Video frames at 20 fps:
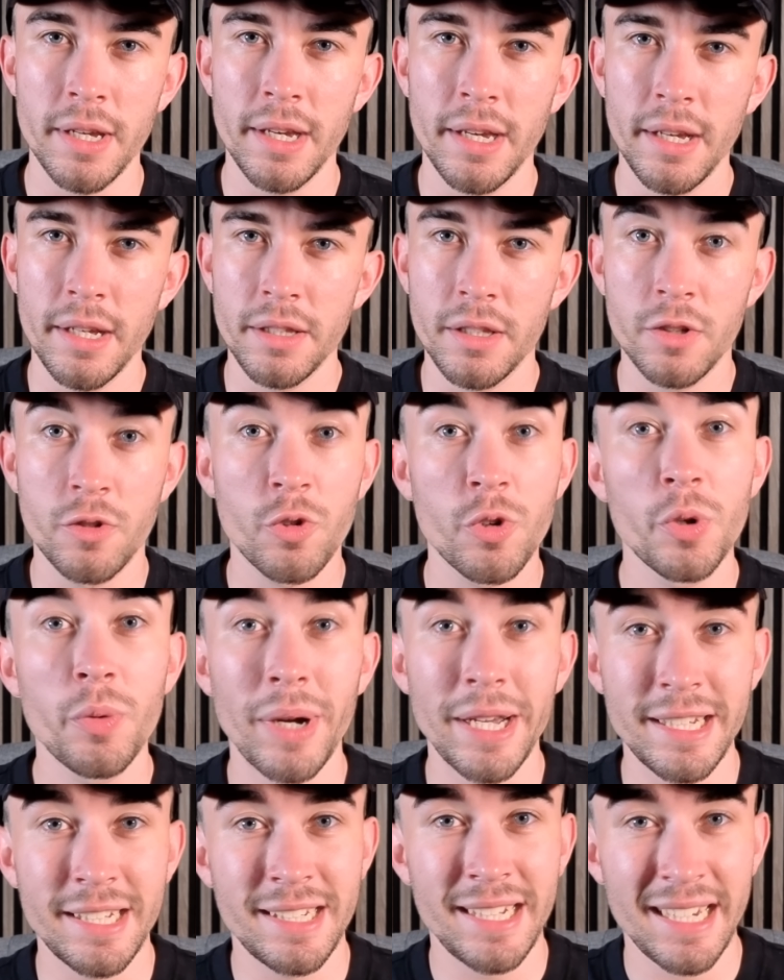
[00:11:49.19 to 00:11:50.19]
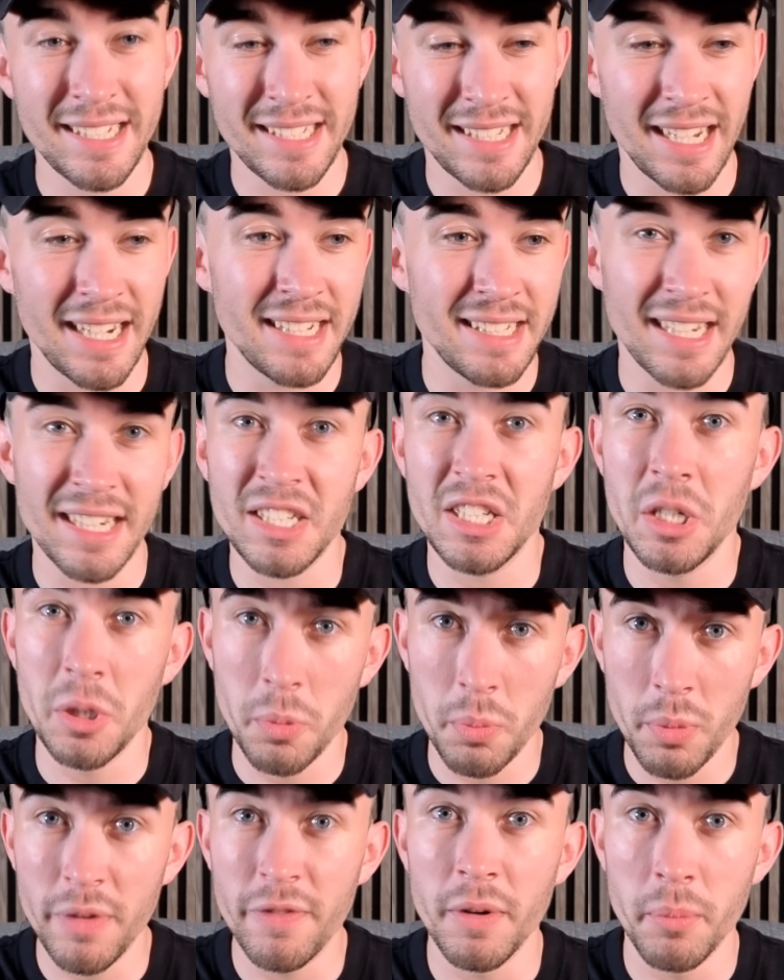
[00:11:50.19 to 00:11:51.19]
The true way to test that is actually
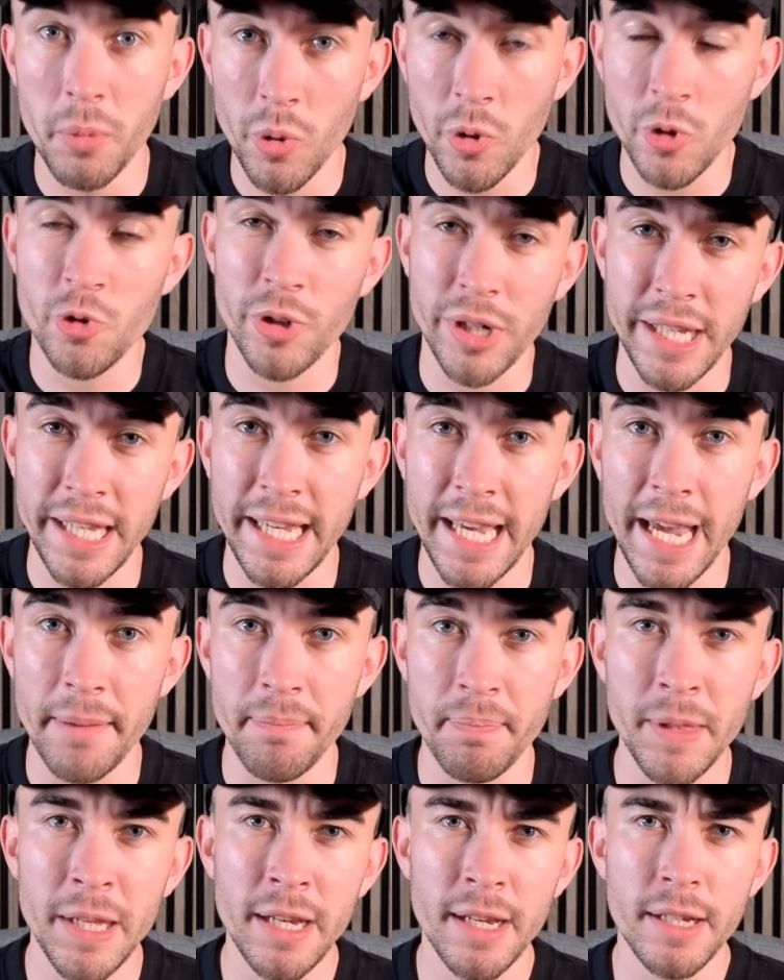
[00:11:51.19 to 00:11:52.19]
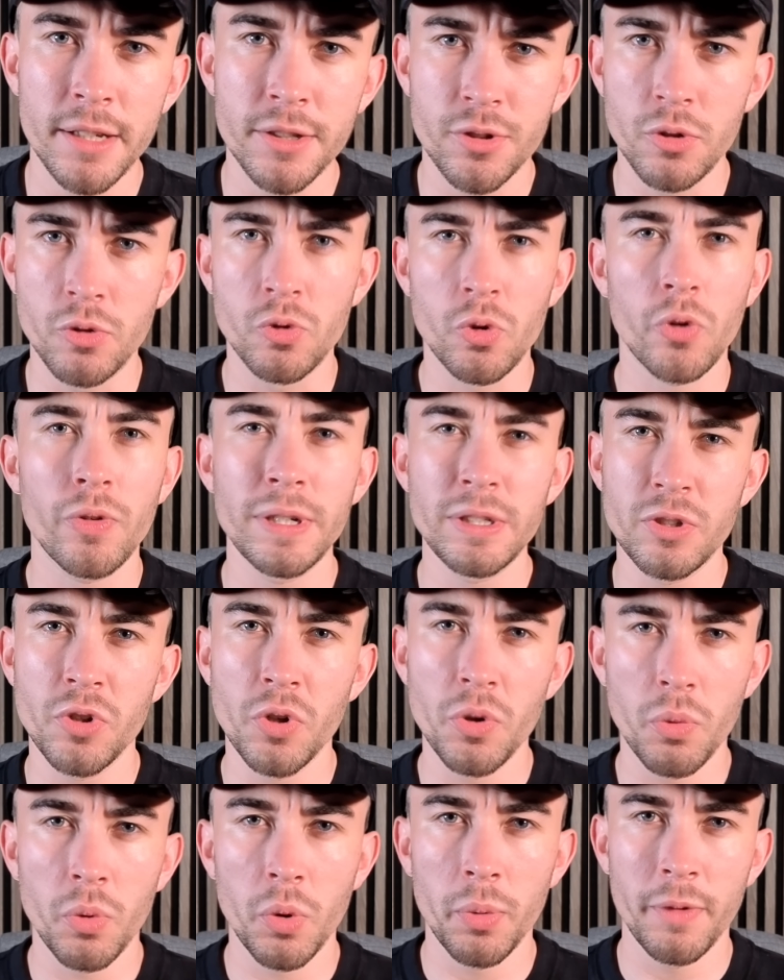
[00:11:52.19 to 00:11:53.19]
with a more tricky game. So drawing
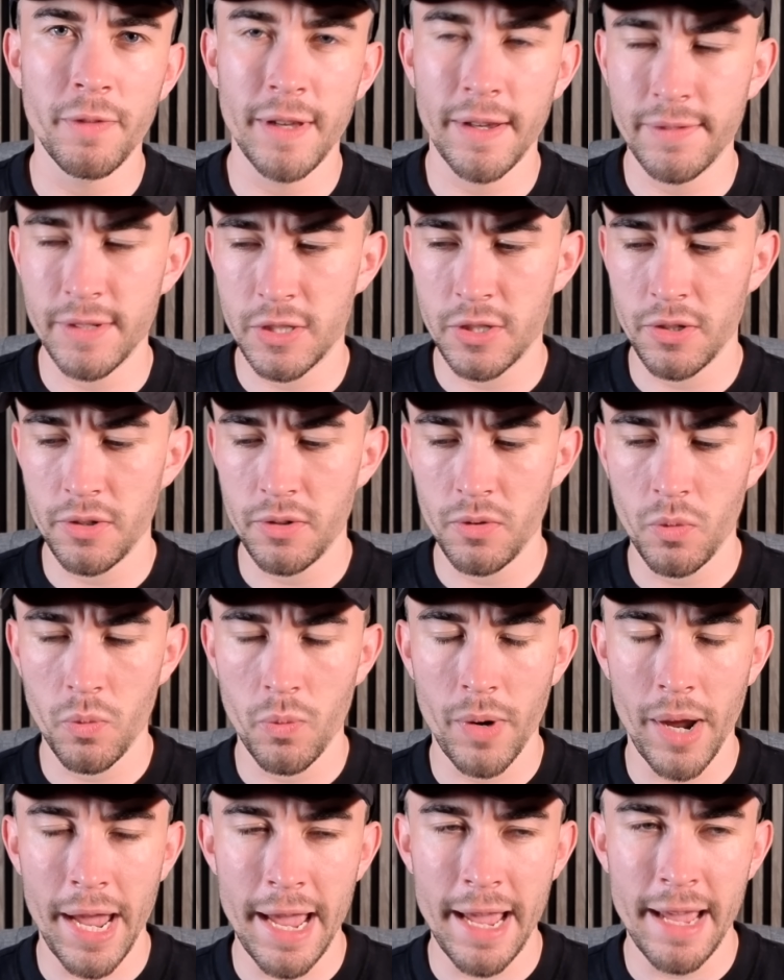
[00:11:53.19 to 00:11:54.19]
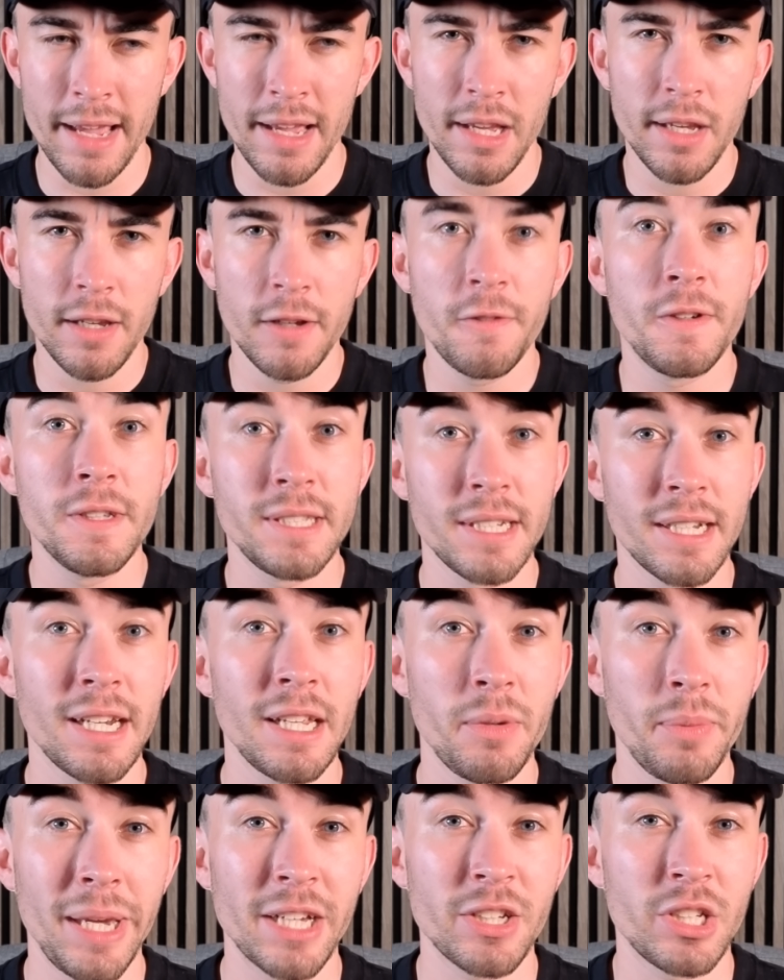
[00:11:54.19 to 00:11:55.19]
2-2 with Everton, where physically we
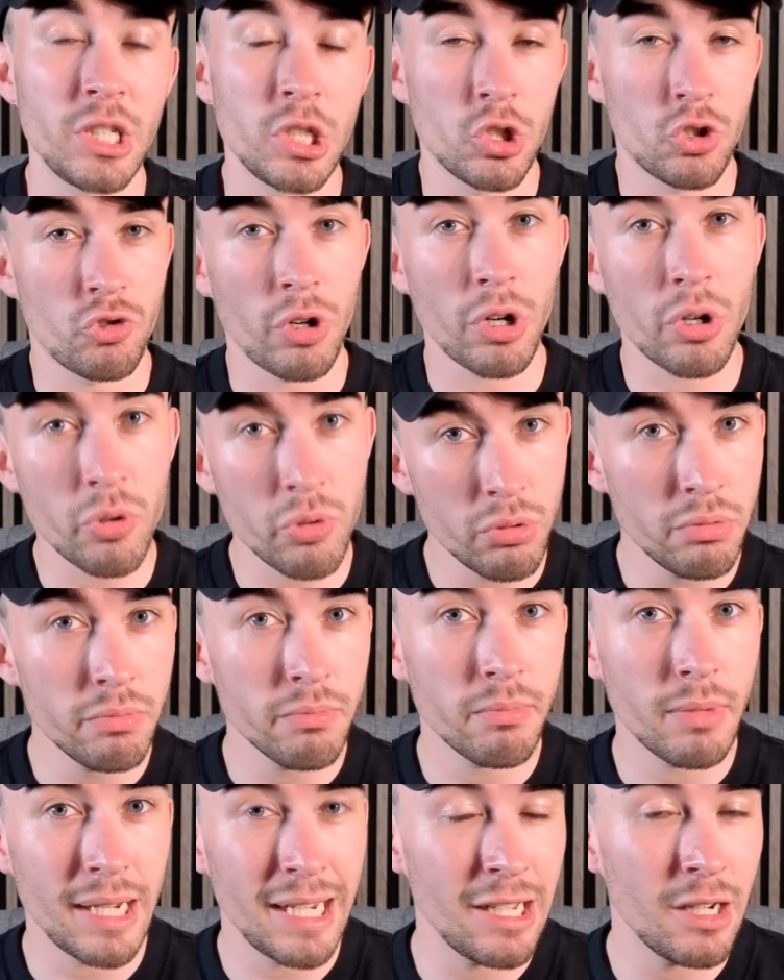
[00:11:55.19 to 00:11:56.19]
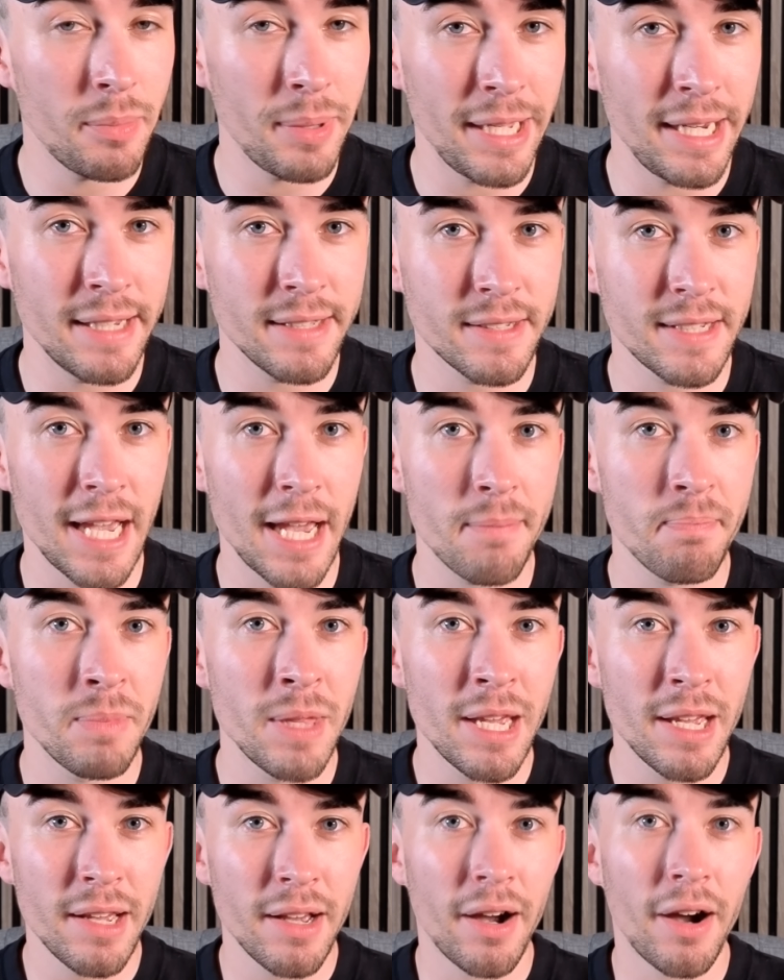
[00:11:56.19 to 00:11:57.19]
actually struggled a little bit in this game,
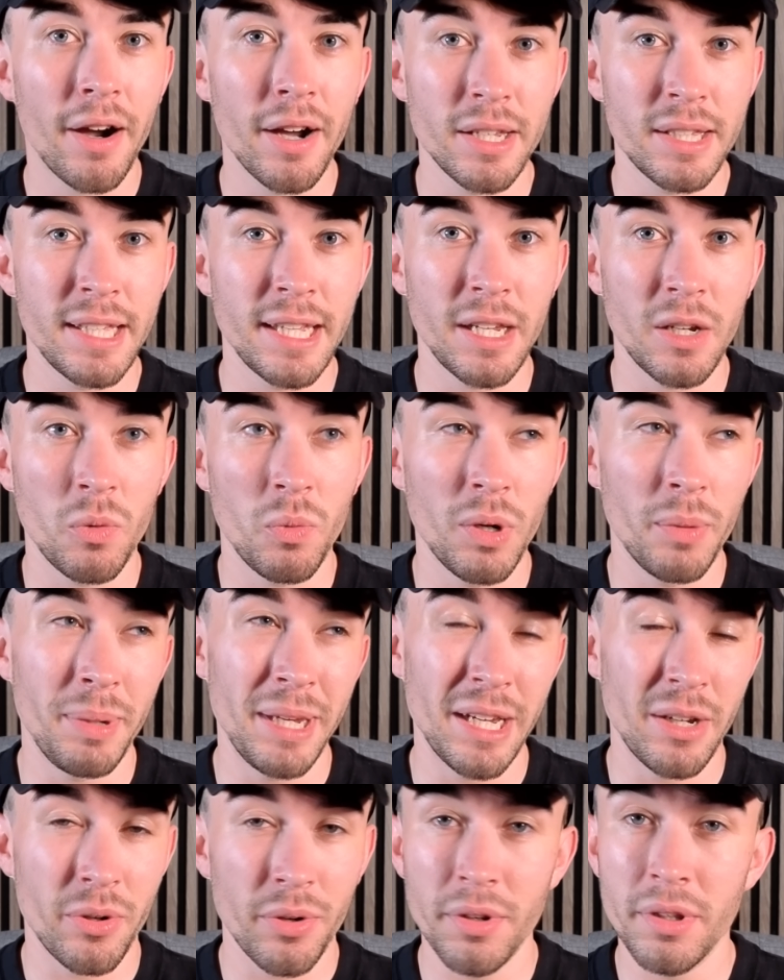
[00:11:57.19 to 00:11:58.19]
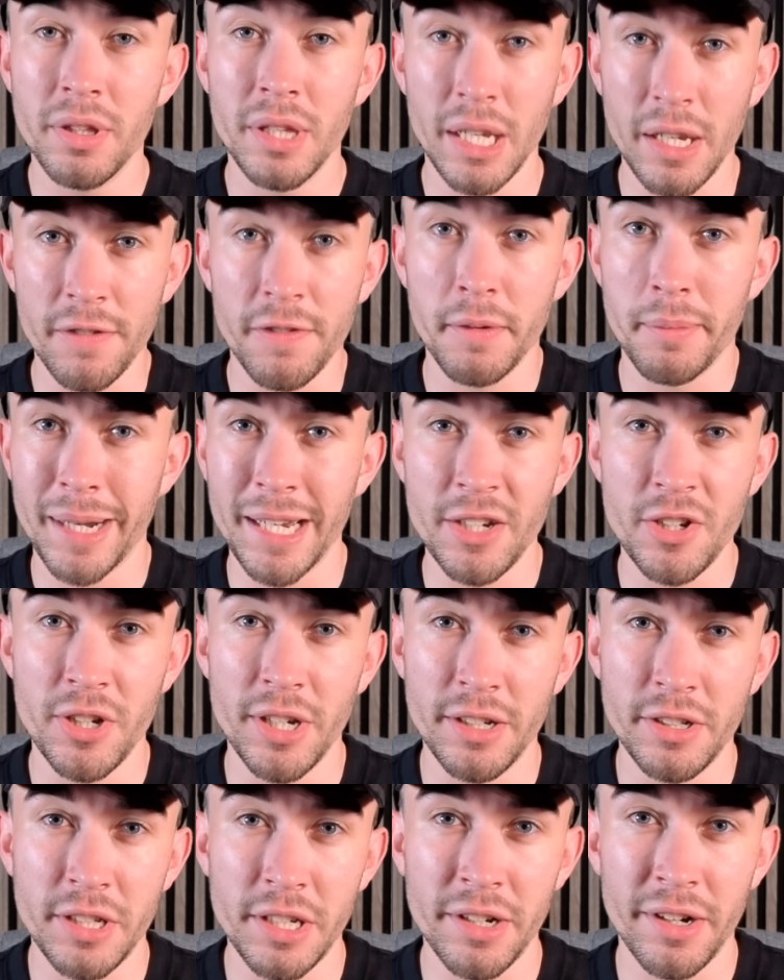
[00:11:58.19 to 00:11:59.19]
I think will be a good thing for
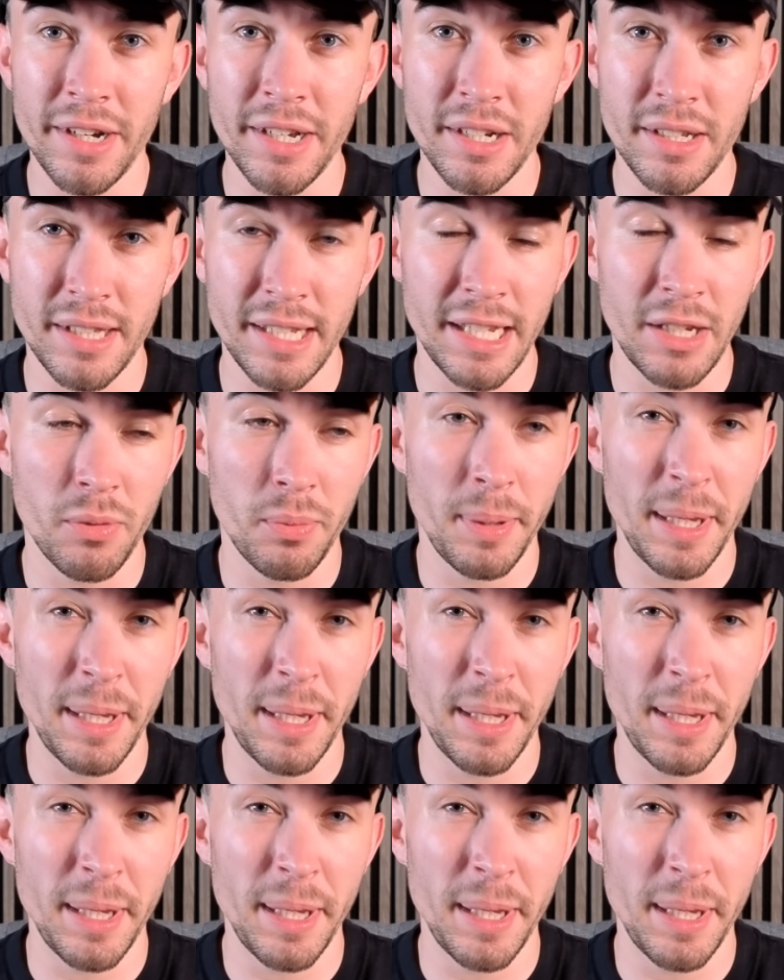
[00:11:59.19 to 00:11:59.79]
Manchester United. I think it will be a